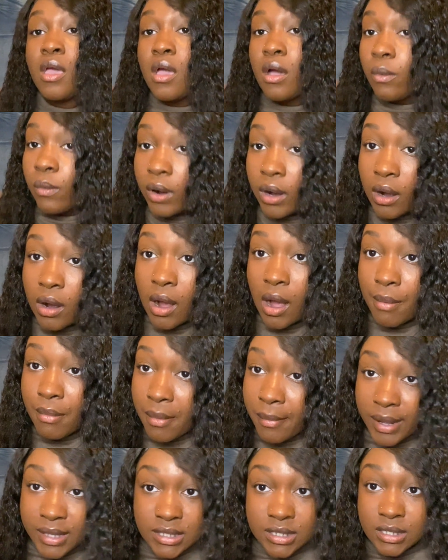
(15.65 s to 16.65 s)
Well, I'm
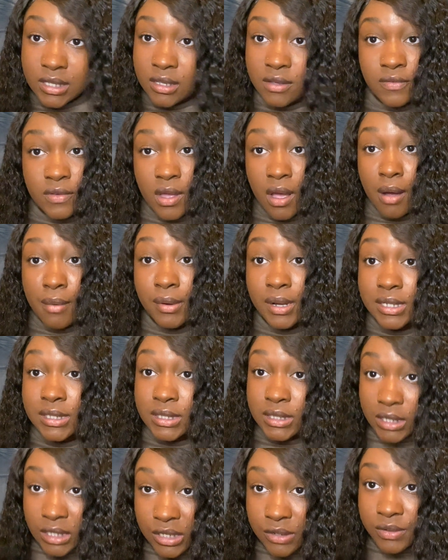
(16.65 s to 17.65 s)
about to give y'all my
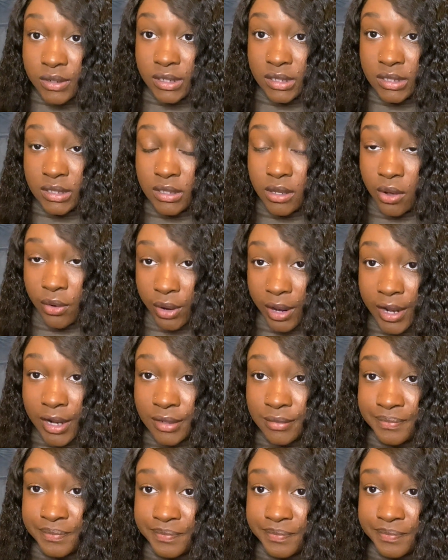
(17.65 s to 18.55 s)
secrets, okay?